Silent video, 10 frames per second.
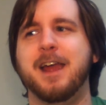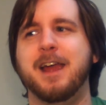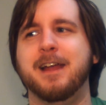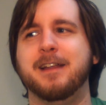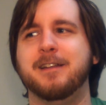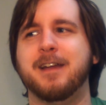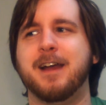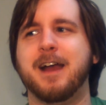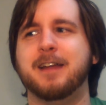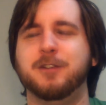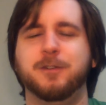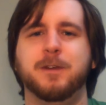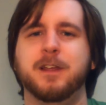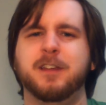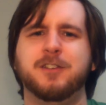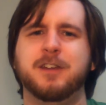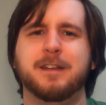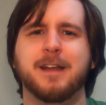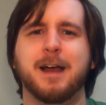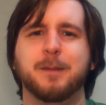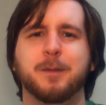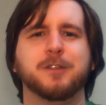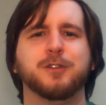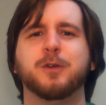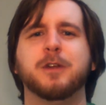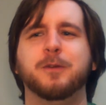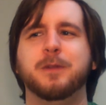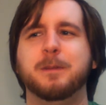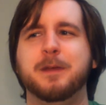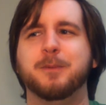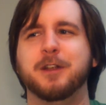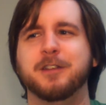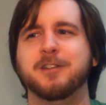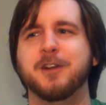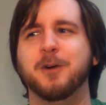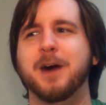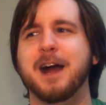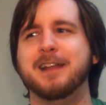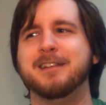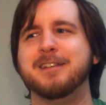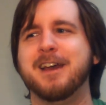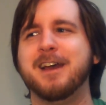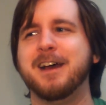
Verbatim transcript: And I just feel like she could die because there can only be one Snow White.